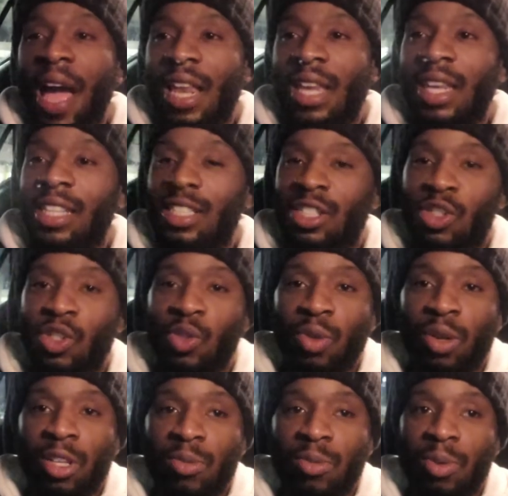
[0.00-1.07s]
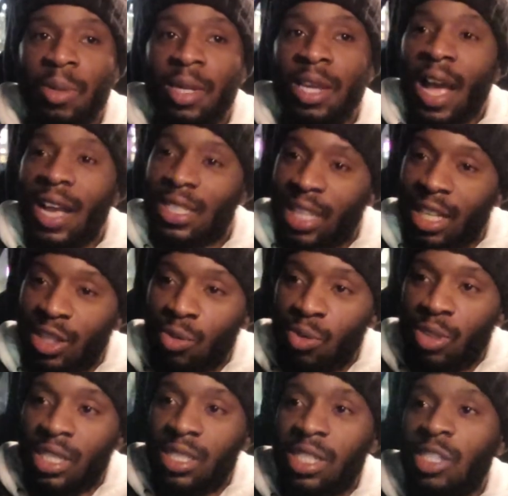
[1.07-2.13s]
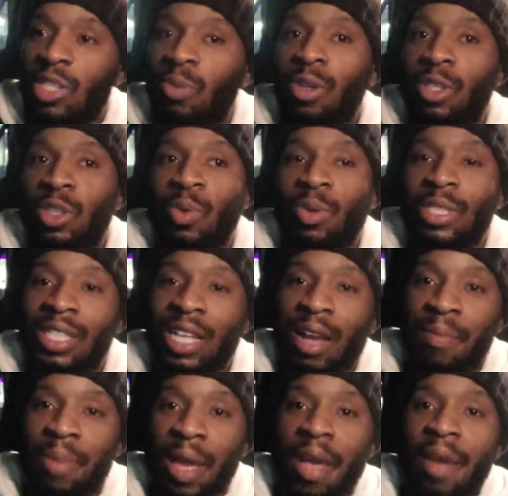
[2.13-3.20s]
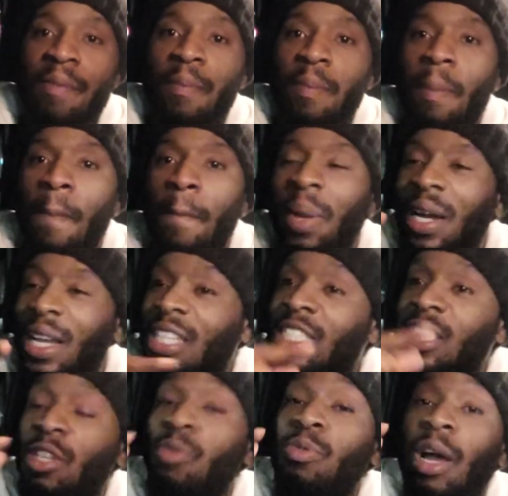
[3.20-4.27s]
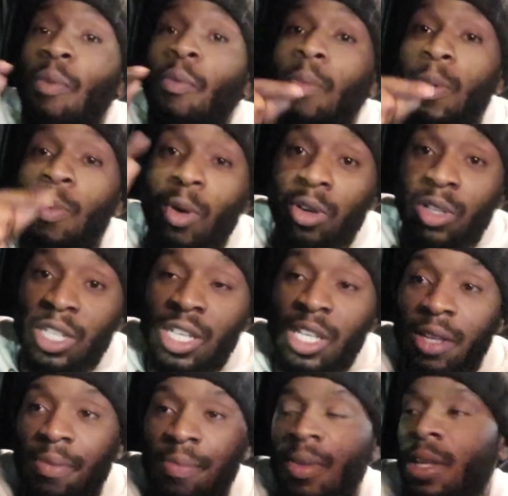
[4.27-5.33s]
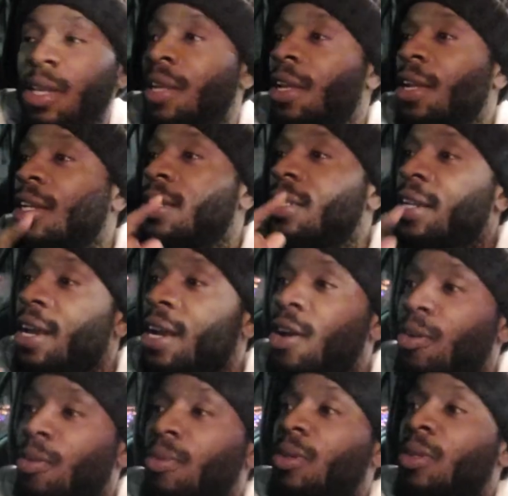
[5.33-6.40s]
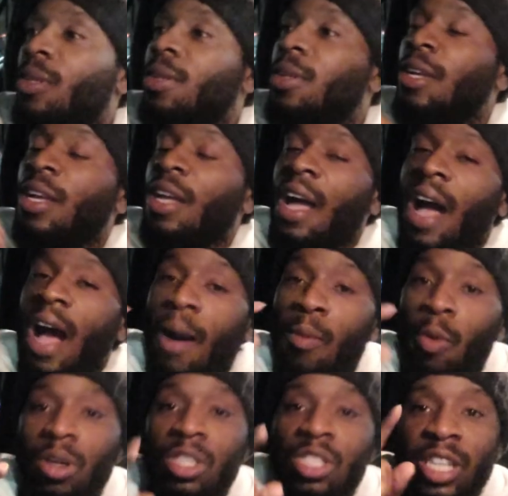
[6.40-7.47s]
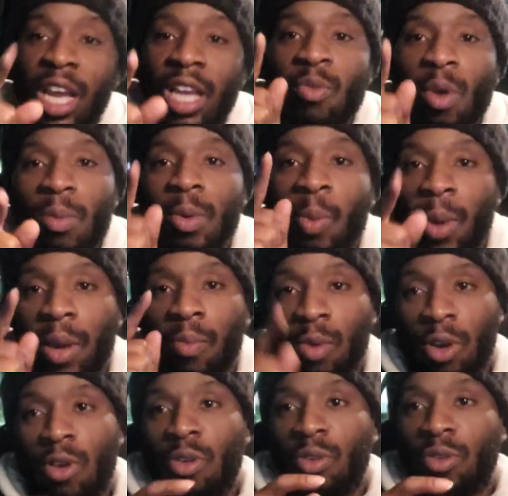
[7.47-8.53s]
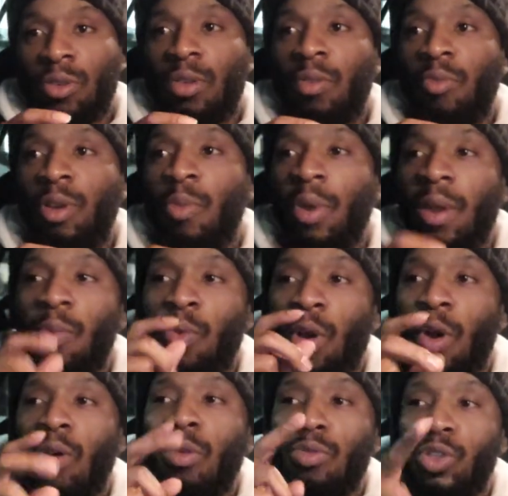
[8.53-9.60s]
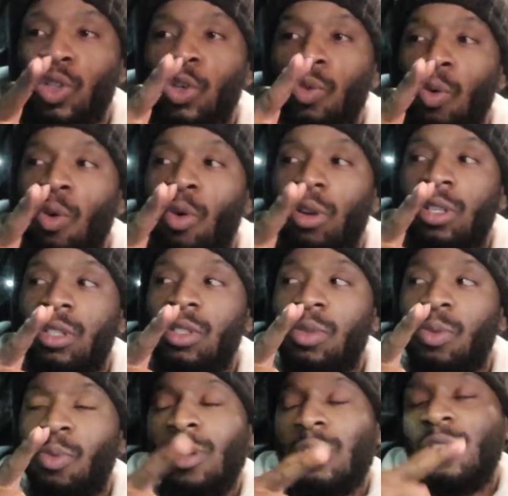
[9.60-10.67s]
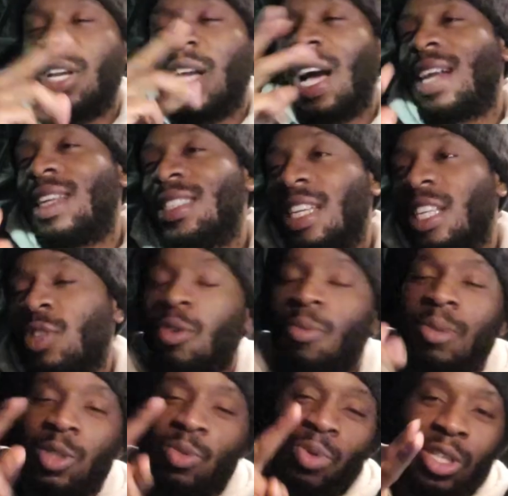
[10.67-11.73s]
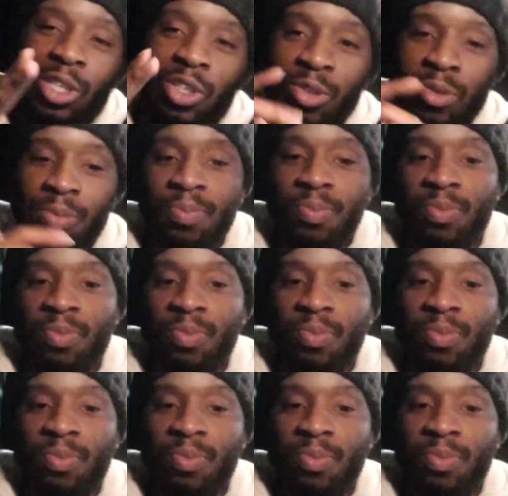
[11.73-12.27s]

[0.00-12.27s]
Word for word: had less than 200, but we actually got 210.61, so it's not bad. But it's still not what we wanted to get. Now, I'm going to tell you where we went wrong. We went wrong on two orders. Well, you can kind of say three, but it's really two.